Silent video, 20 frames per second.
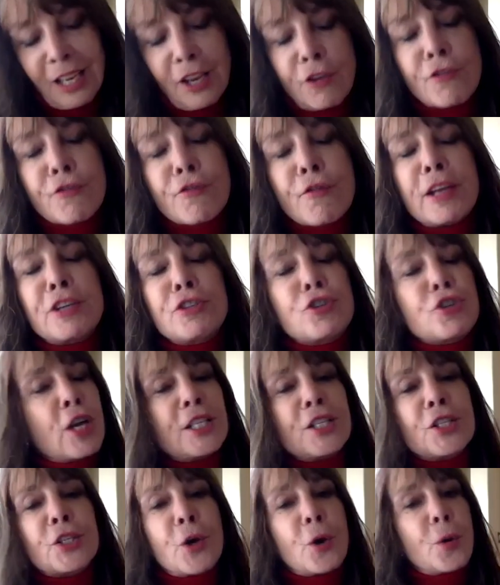
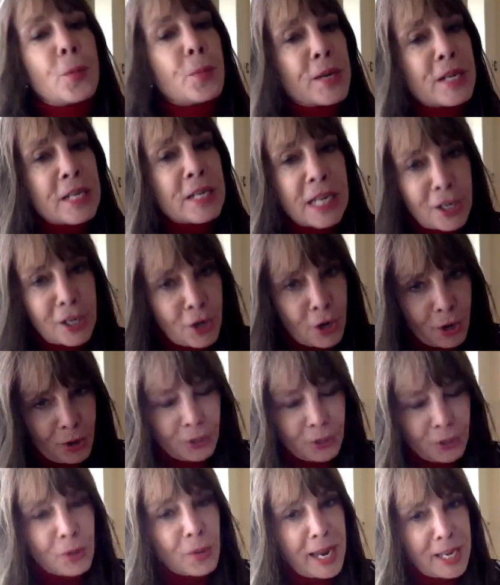Francesco Pennino,
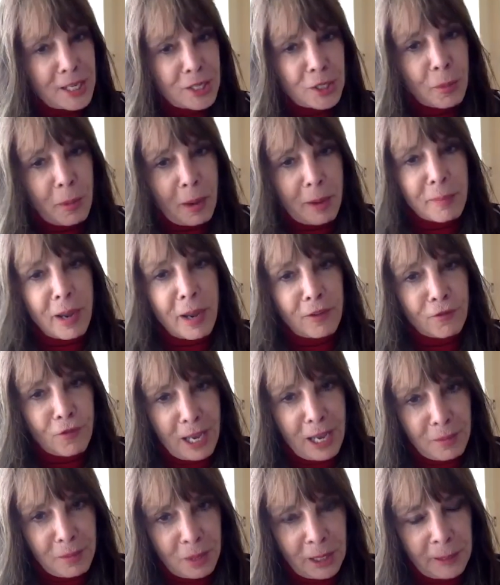you ask about my
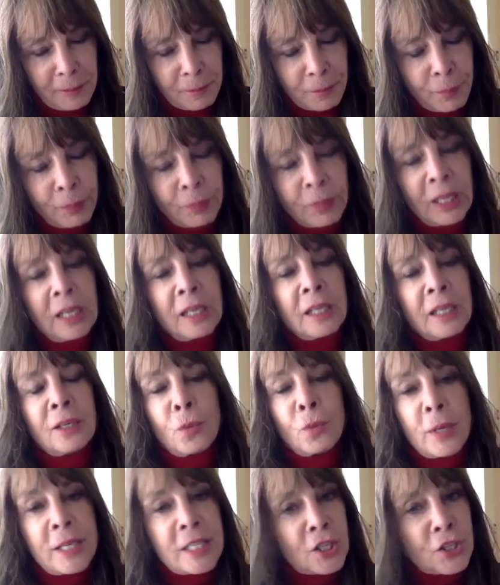family,
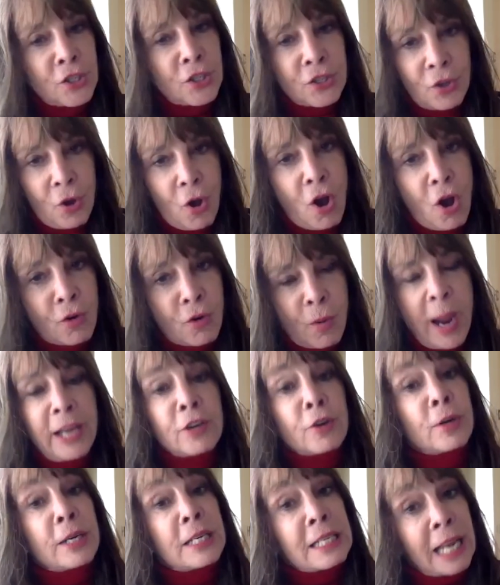was a
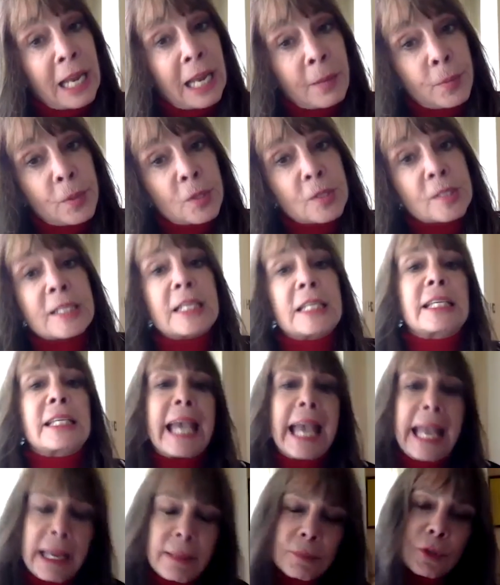songwriter in Naples. He
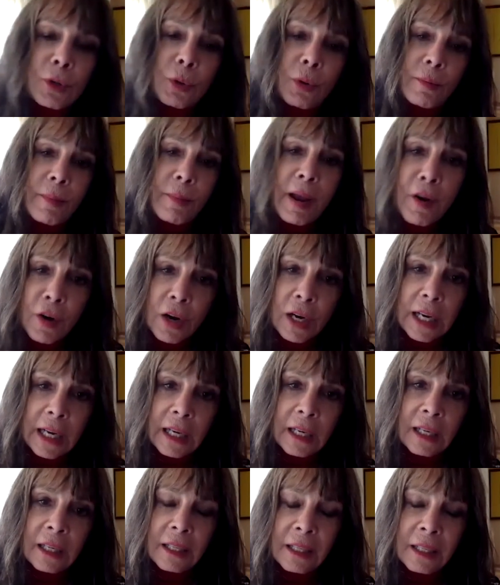came to
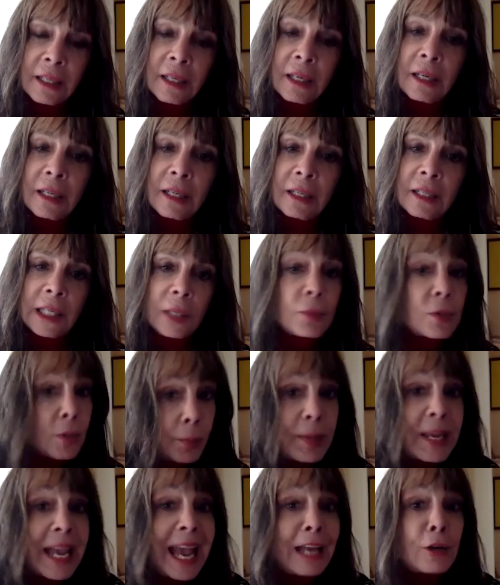America. He was the
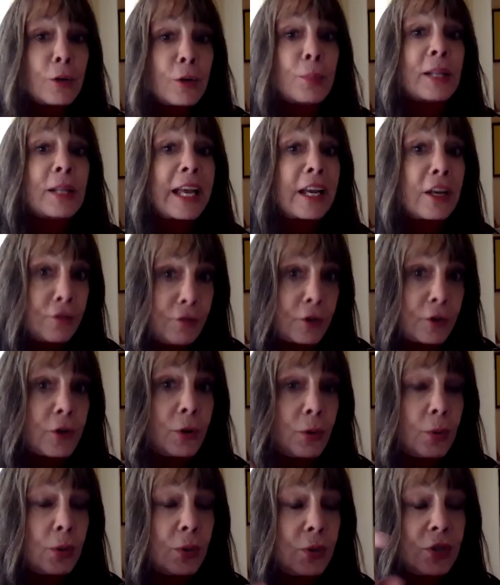piano player for
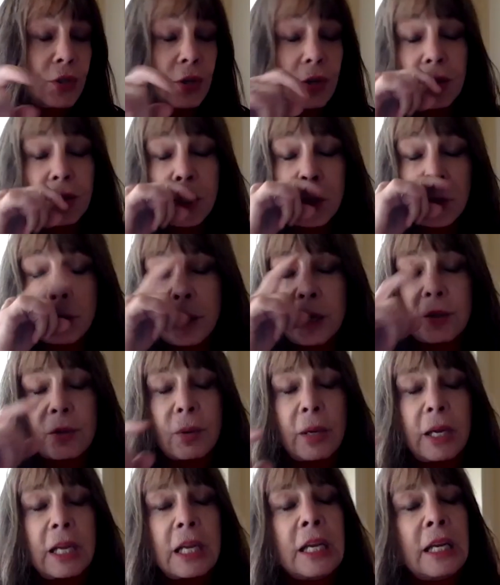Caruso, too, by the
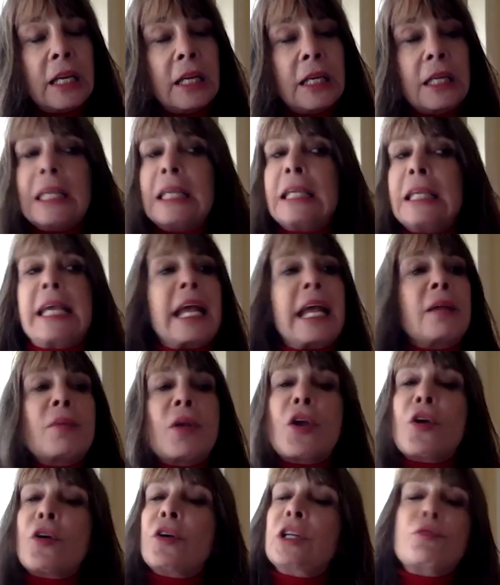way. He came
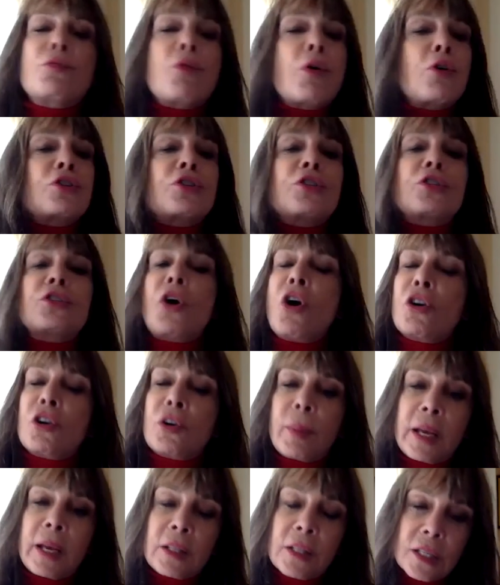here and he wrote a song
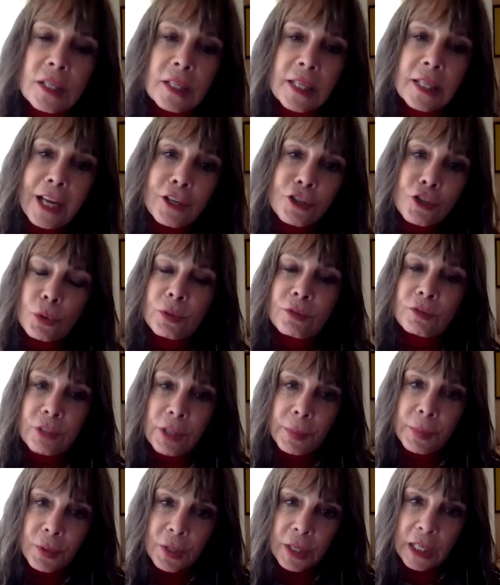about the Statue of
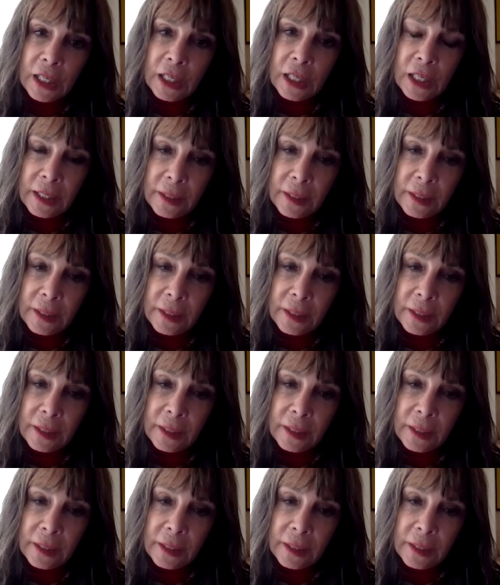Liberty.